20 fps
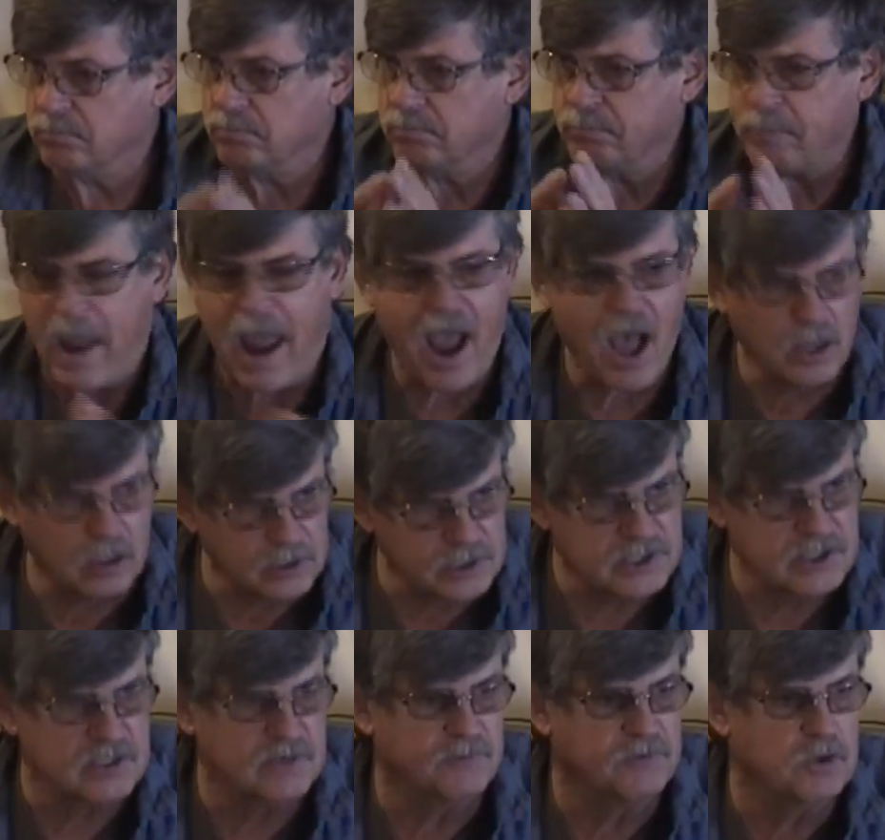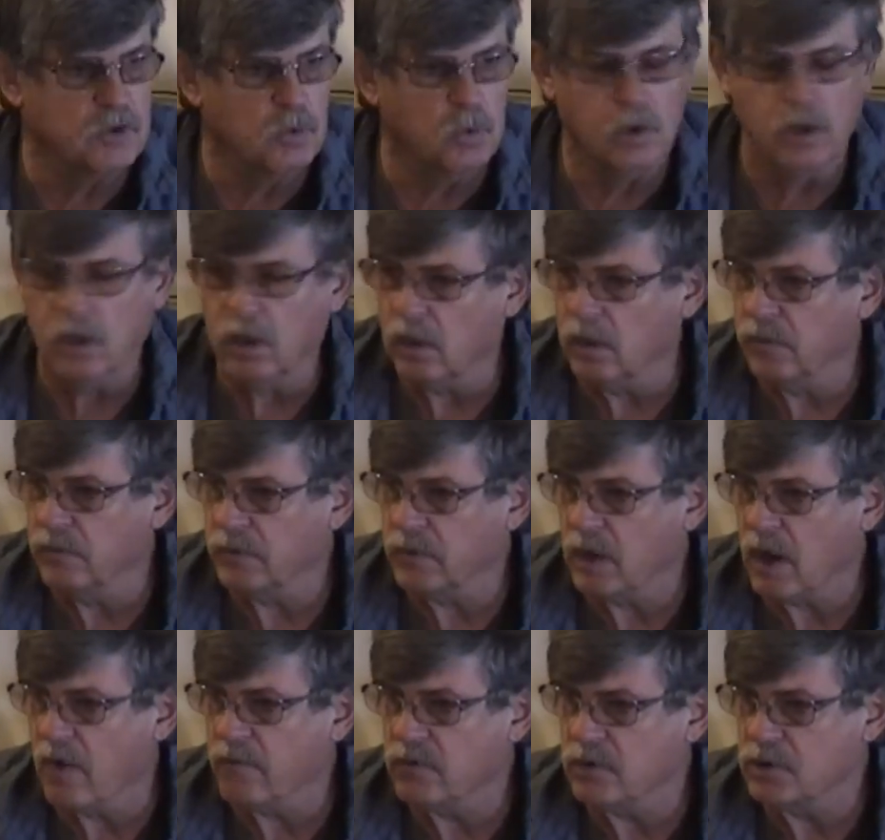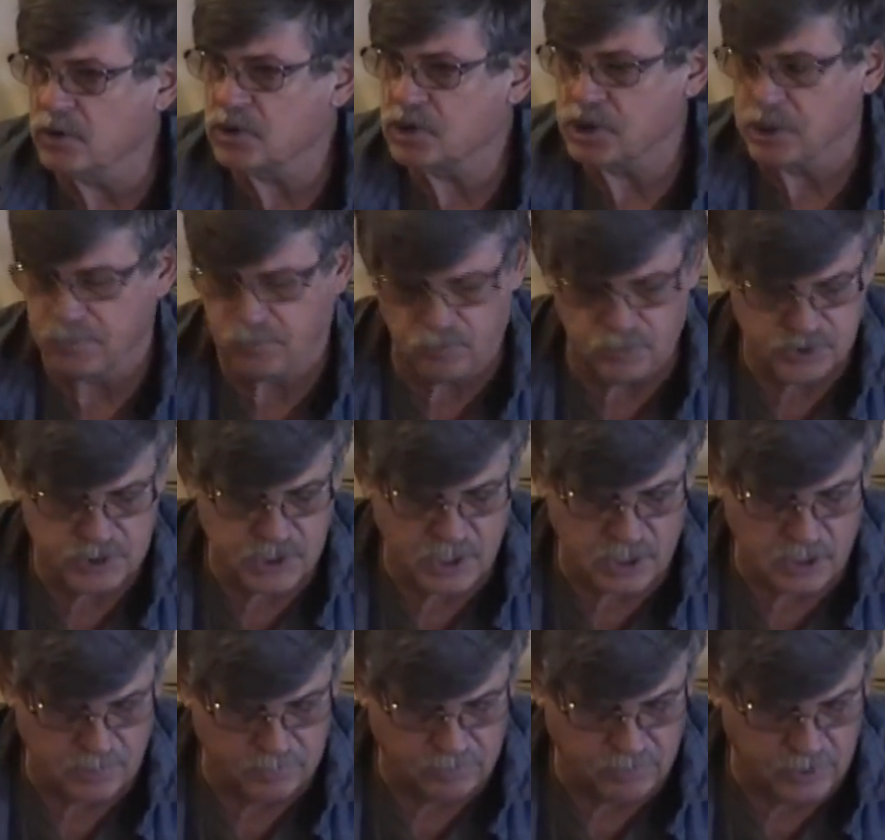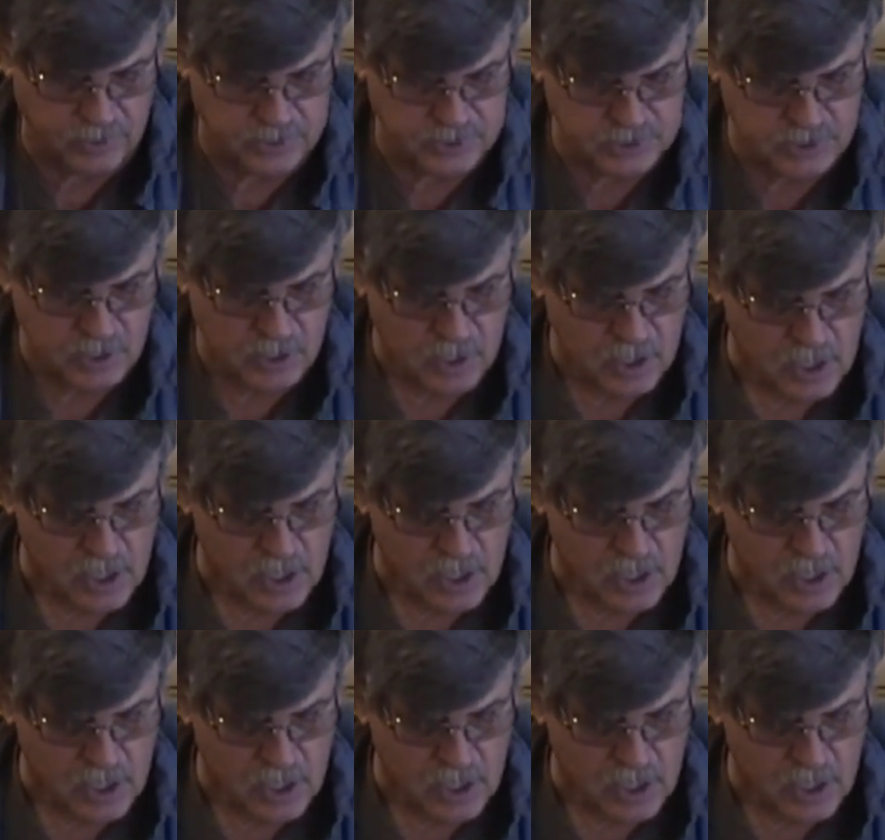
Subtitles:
palace, if you will, and the governorship was taking place.